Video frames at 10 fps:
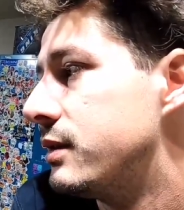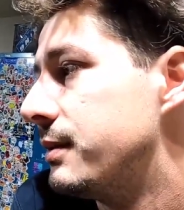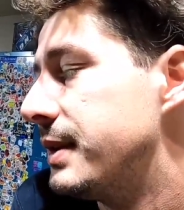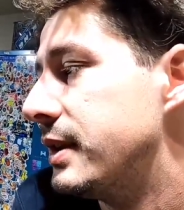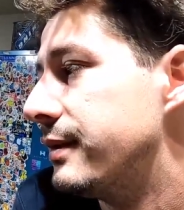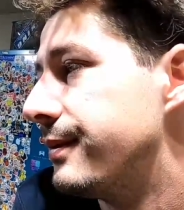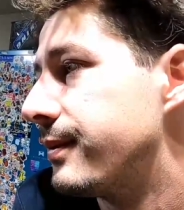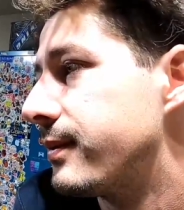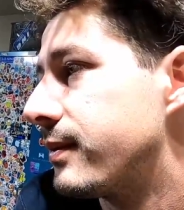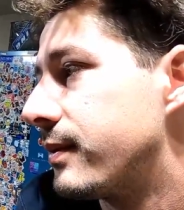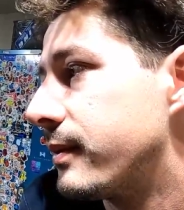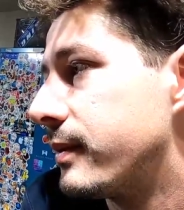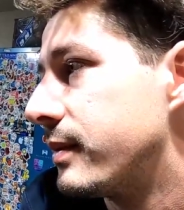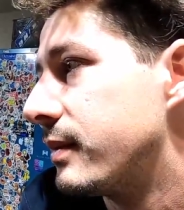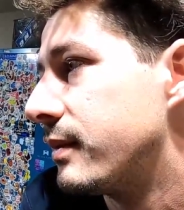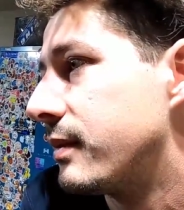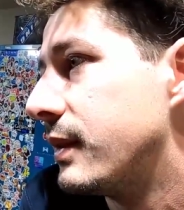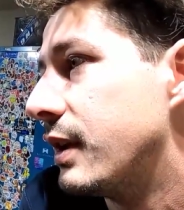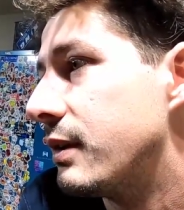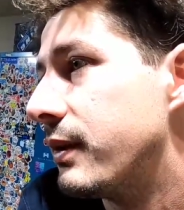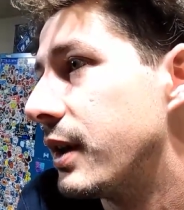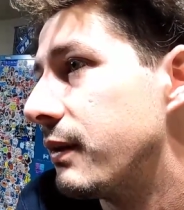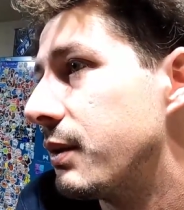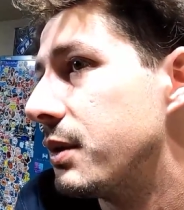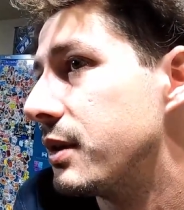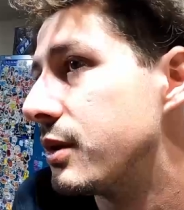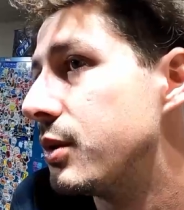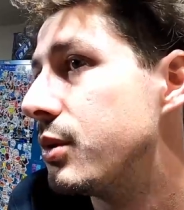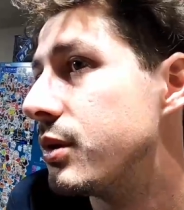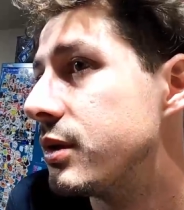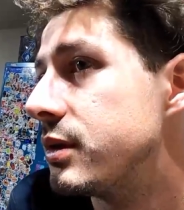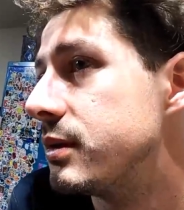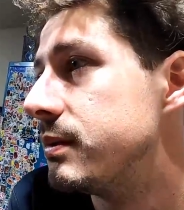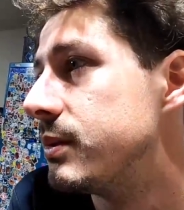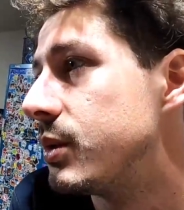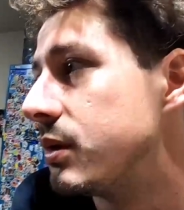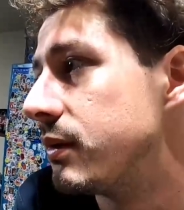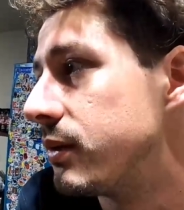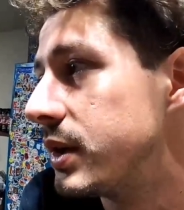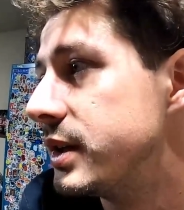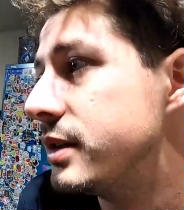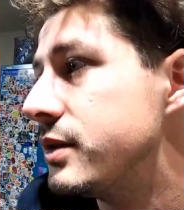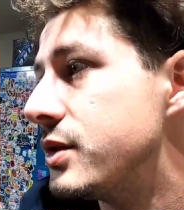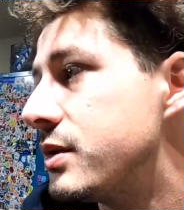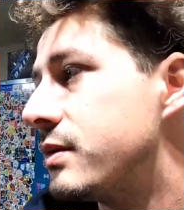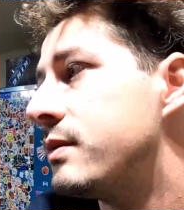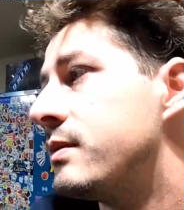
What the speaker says: I mean, I have to figure out if I want a cooler or a fridge.